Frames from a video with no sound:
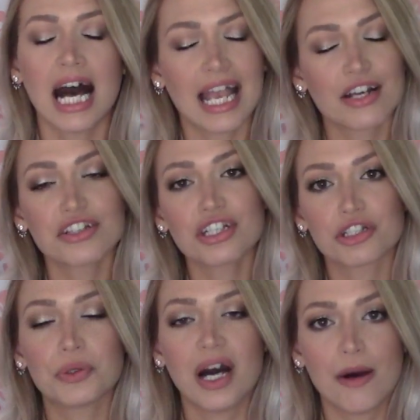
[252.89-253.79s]
I actually
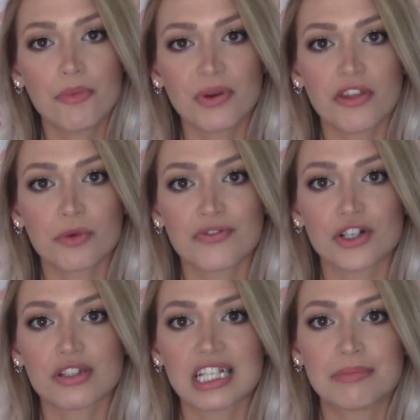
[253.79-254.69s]
grew up with a
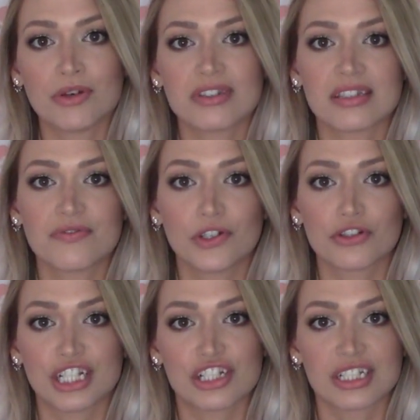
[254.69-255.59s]
reverse osmosis
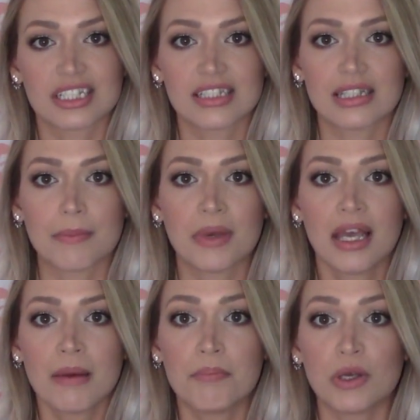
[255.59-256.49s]
filtration system
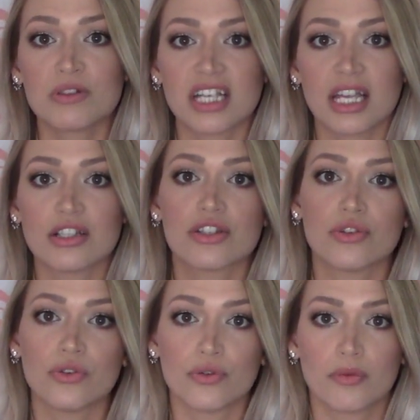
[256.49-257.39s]
built
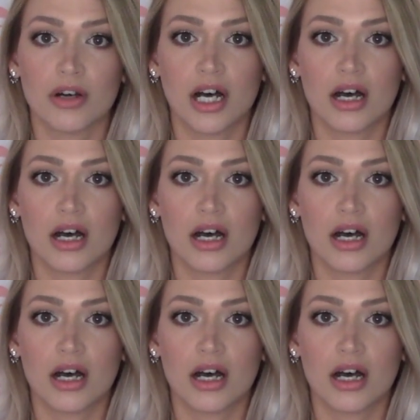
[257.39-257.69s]
into